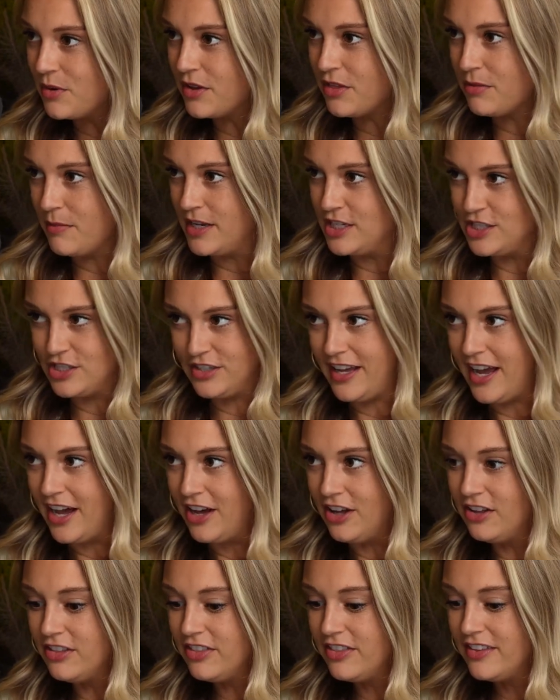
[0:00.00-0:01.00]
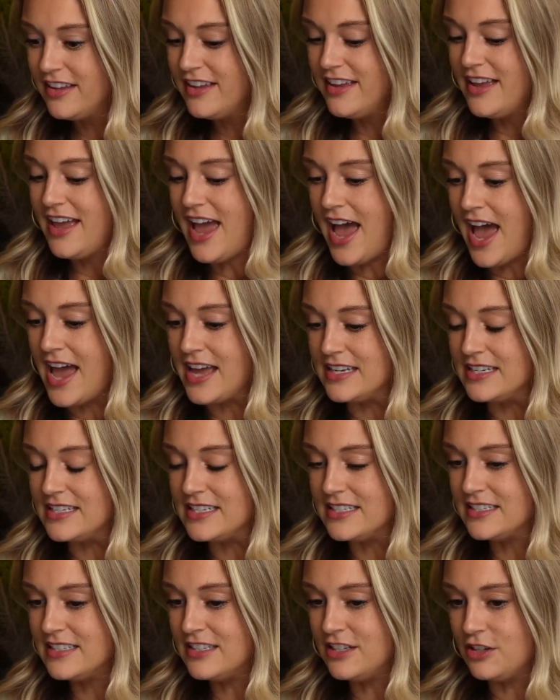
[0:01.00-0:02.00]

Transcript: with mental health. And,